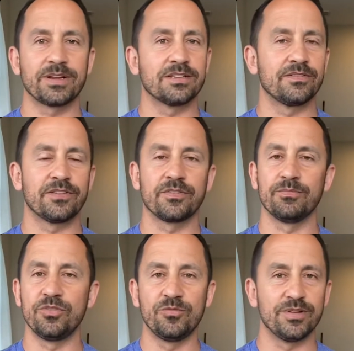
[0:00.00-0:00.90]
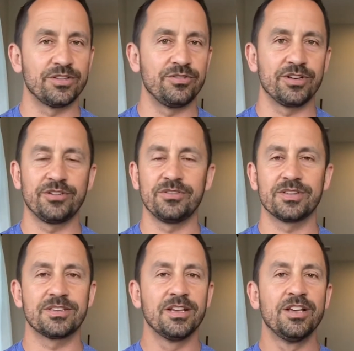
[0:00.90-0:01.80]
of different movements. You can do
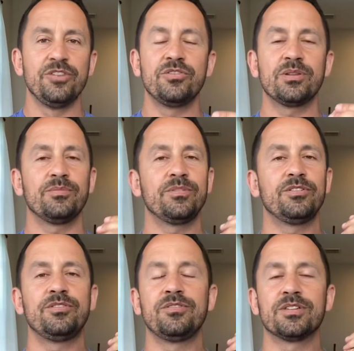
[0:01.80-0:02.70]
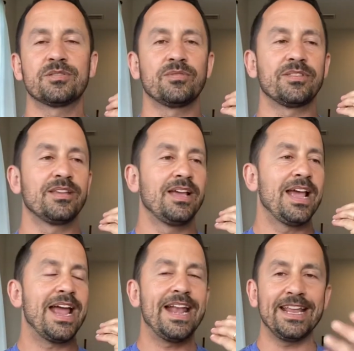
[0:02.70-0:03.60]
this with
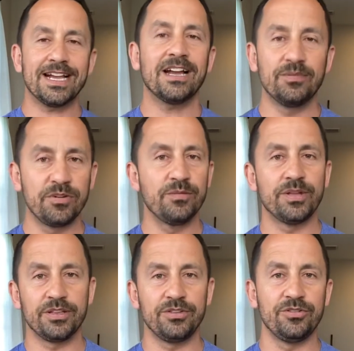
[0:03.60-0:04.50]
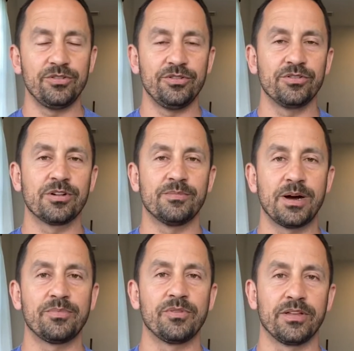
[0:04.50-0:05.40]
any kind of movement you come
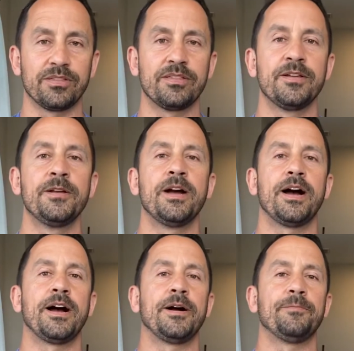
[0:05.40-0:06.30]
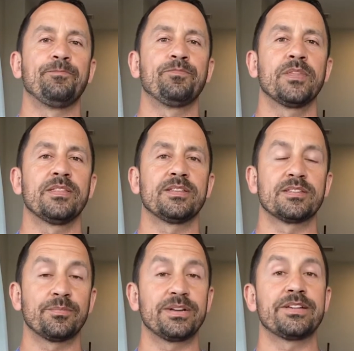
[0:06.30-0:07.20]
up with that
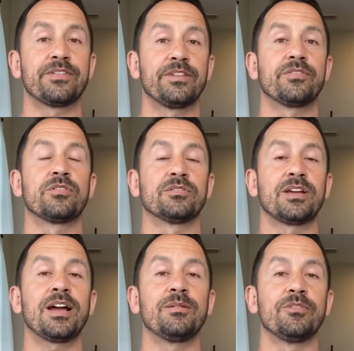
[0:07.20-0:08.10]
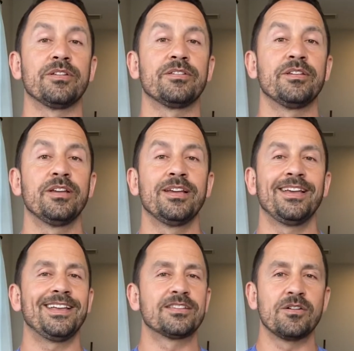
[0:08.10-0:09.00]
somebody's having a difficult time with.
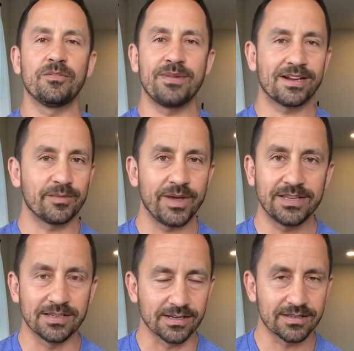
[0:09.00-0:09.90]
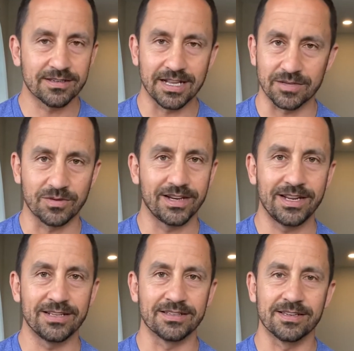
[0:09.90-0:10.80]
It's going back to basics. That's what it
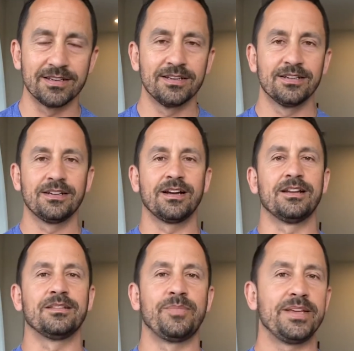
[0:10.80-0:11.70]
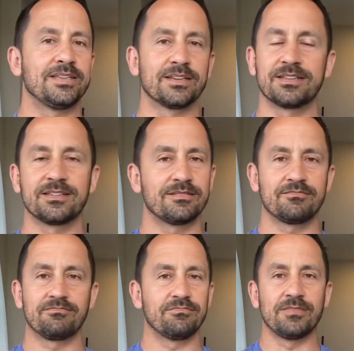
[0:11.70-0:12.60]
is. The basics
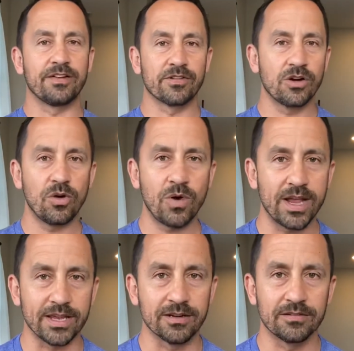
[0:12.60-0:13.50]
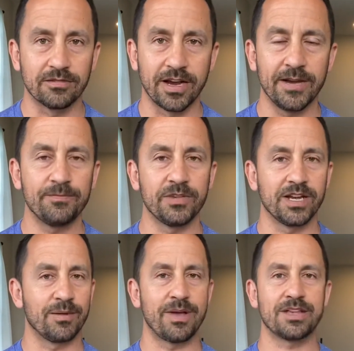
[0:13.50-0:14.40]
never go away, right? You
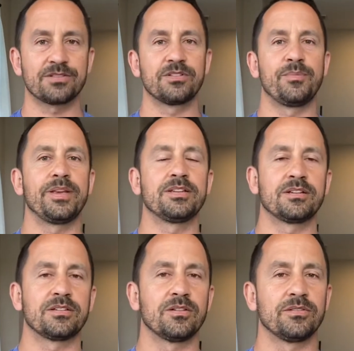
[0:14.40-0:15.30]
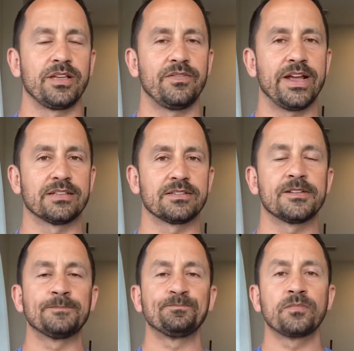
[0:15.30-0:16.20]
got to master the basics to own the advanced.
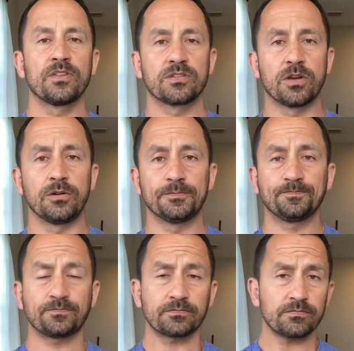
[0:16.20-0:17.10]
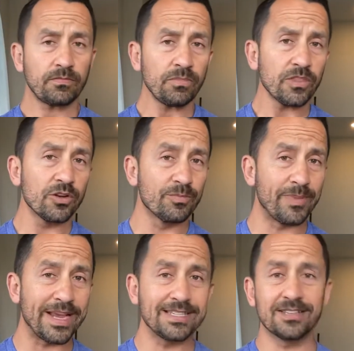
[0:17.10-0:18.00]
So you're
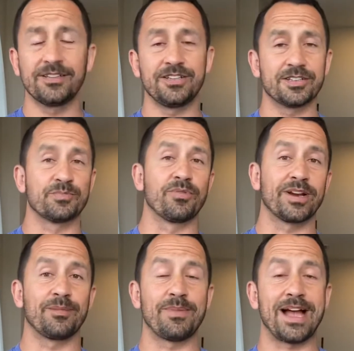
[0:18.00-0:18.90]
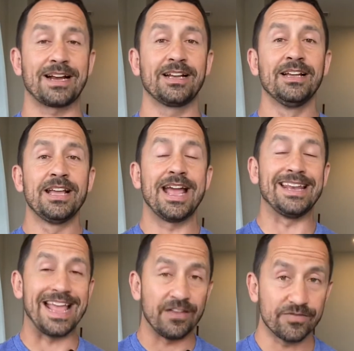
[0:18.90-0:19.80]
basically just bringing back
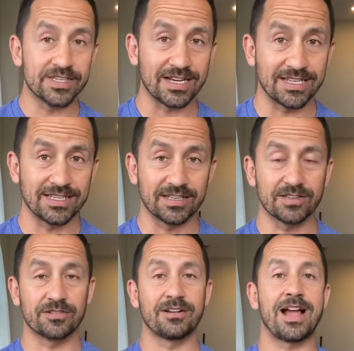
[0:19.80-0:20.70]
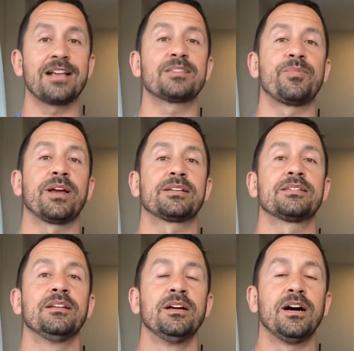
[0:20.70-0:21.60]
and emphasizing certain
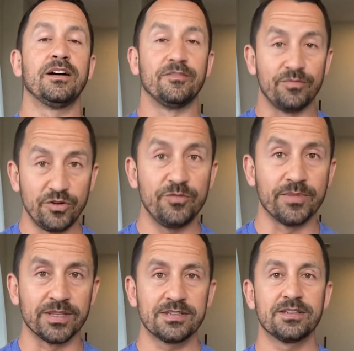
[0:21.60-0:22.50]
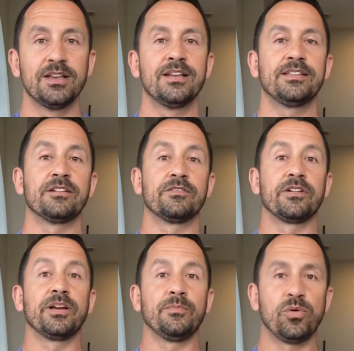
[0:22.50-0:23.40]
aspects of movements that are
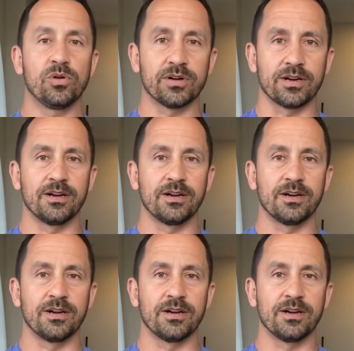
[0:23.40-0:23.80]
very important.